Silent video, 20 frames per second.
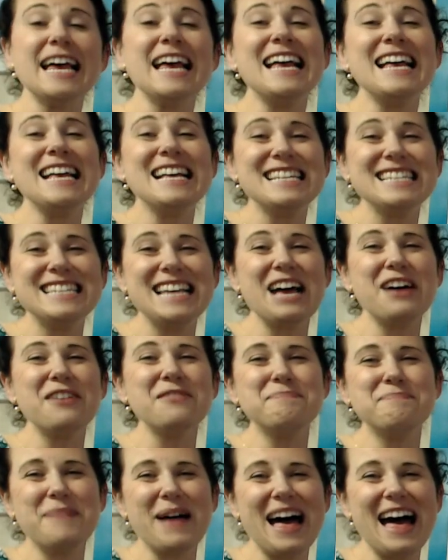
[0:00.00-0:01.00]
Down
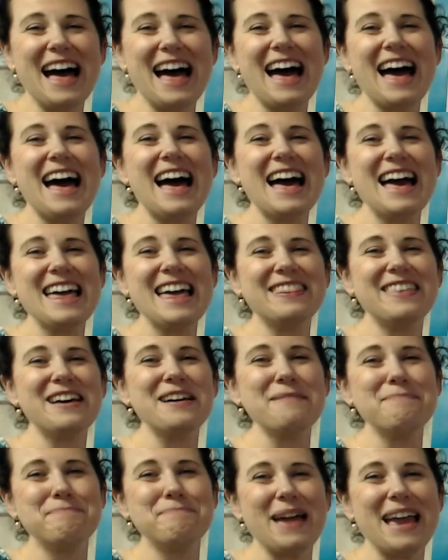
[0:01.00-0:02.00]
by the
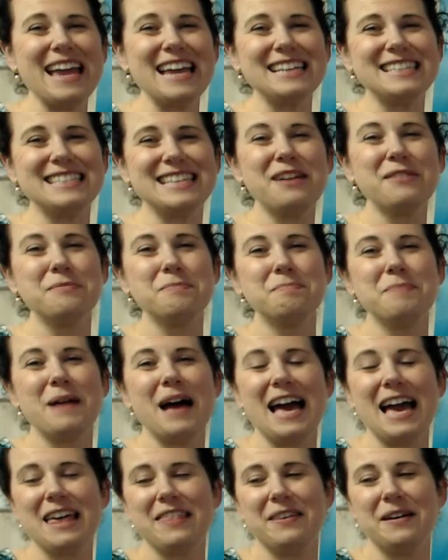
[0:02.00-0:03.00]
bay, down by
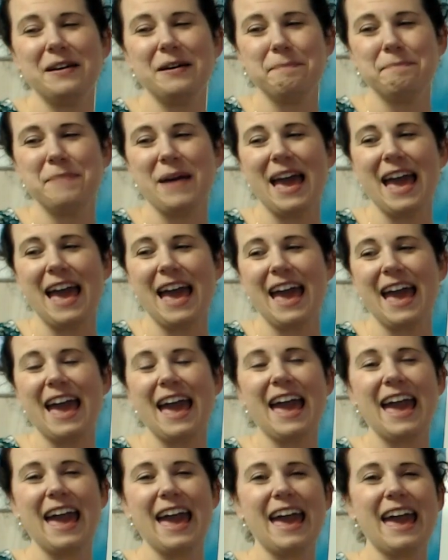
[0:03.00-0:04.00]
the
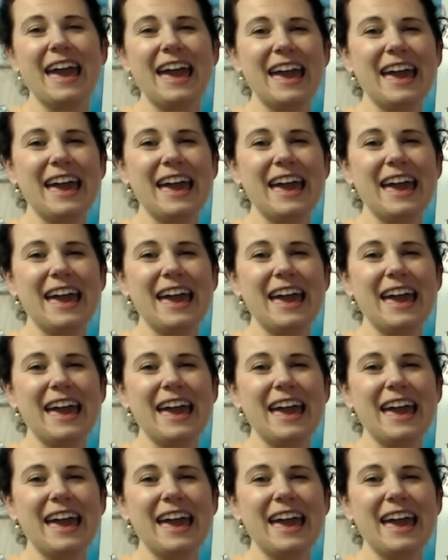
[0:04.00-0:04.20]
bay,